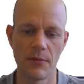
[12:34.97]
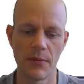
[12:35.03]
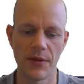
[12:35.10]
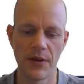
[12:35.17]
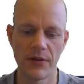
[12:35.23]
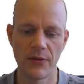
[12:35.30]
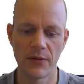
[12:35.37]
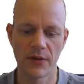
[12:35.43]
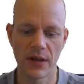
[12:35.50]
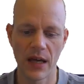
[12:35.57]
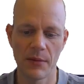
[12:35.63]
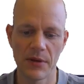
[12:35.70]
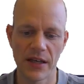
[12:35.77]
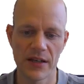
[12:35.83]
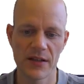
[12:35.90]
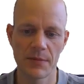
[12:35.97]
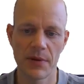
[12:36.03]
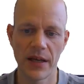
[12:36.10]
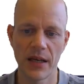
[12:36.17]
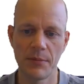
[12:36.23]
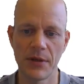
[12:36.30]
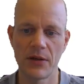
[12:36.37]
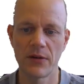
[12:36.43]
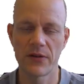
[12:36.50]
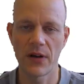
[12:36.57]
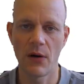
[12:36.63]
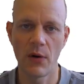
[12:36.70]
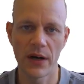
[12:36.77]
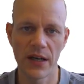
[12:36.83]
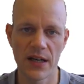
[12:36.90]
but this can be explained because
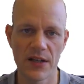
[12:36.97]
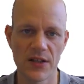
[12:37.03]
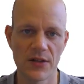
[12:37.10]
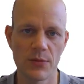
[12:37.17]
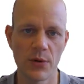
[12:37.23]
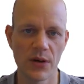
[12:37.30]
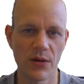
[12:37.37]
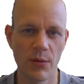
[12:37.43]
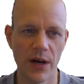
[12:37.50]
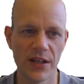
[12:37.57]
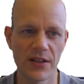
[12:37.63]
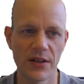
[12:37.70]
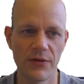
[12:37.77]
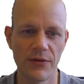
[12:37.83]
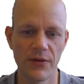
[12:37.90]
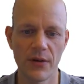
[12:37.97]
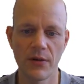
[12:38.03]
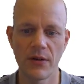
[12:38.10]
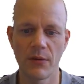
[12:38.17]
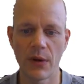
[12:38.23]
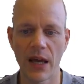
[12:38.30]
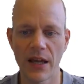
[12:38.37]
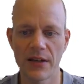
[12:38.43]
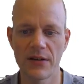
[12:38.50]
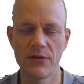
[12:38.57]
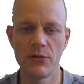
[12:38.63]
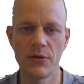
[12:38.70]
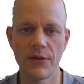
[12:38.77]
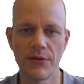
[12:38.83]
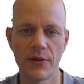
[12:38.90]
our cases were quite different. We had
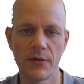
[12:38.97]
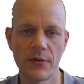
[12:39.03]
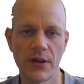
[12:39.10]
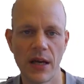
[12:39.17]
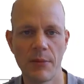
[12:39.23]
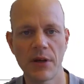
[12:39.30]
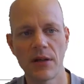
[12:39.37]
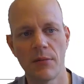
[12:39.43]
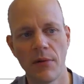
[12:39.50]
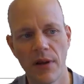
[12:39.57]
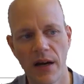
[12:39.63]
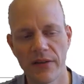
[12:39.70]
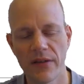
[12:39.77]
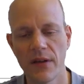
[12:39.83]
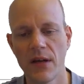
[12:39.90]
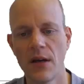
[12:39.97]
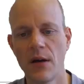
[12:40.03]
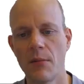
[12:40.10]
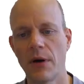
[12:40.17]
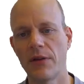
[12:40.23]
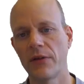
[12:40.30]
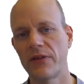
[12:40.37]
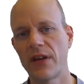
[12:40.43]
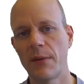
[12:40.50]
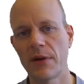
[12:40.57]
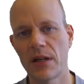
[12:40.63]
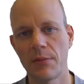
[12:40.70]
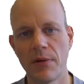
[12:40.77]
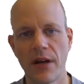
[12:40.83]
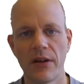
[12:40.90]
2 different chemical plants, but those
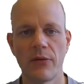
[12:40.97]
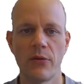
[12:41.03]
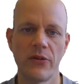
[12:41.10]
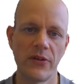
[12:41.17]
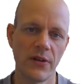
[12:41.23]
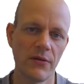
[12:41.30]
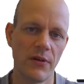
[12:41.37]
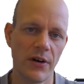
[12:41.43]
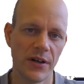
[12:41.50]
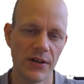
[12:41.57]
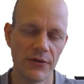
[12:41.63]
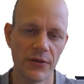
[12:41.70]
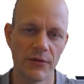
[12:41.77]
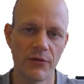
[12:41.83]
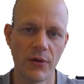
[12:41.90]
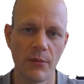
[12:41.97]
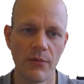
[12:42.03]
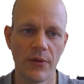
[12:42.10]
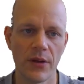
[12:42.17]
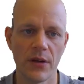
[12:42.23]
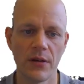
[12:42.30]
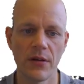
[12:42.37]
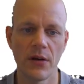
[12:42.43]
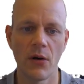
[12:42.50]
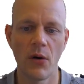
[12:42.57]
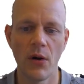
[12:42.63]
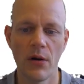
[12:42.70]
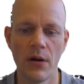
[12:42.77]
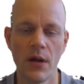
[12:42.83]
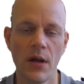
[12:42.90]
chemical plants were still very different from the
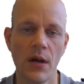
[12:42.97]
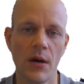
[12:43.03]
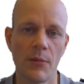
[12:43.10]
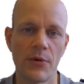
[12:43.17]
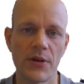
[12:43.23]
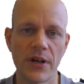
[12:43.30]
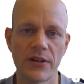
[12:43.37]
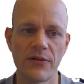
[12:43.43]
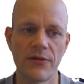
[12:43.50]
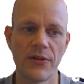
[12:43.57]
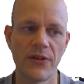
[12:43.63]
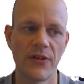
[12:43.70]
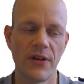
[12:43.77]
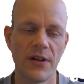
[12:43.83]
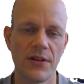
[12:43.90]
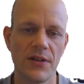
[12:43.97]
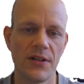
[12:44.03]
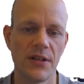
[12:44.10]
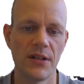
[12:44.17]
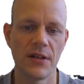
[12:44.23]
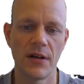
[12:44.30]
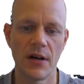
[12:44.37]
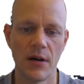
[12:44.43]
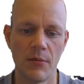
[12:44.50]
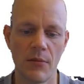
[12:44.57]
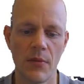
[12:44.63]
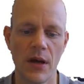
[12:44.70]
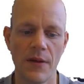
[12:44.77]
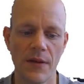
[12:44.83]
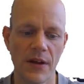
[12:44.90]
oil production facility,
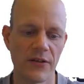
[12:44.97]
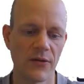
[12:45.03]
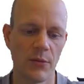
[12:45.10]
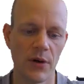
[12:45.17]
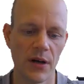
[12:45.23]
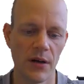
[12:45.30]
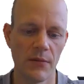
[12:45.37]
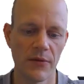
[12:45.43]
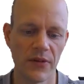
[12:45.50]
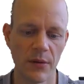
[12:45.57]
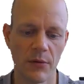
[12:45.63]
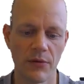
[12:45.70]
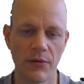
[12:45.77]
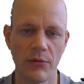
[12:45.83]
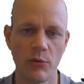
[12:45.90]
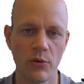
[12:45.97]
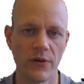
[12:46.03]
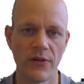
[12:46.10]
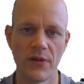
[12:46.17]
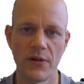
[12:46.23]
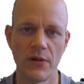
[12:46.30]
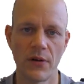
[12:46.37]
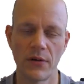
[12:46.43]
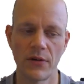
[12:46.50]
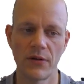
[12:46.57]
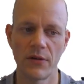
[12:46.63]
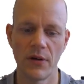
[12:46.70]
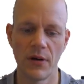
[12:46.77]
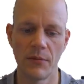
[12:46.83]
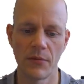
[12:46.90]
and that's why some of the rules
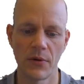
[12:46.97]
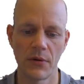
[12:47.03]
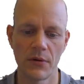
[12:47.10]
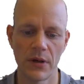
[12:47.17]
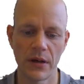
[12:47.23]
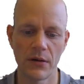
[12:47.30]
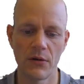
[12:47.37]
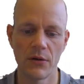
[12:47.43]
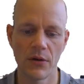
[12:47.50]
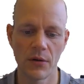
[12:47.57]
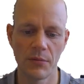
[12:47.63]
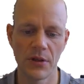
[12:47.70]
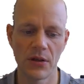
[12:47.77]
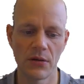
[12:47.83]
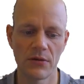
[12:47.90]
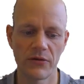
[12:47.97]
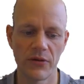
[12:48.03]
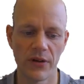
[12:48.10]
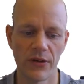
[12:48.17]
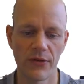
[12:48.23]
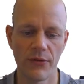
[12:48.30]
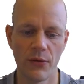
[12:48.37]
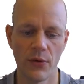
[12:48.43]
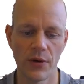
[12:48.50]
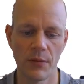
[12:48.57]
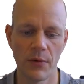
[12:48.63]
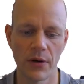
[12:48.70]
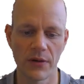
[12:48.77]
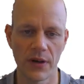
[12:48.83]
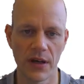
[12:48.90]
could not be transferred
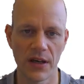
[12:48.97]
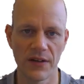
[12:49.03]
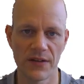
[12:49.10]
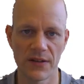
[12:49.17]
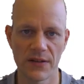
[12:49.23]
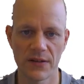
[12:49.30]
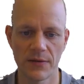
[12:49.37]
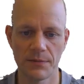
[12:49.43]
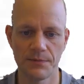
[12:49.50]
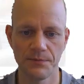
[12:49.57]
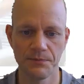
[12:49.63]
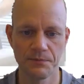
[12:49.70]
among the cases.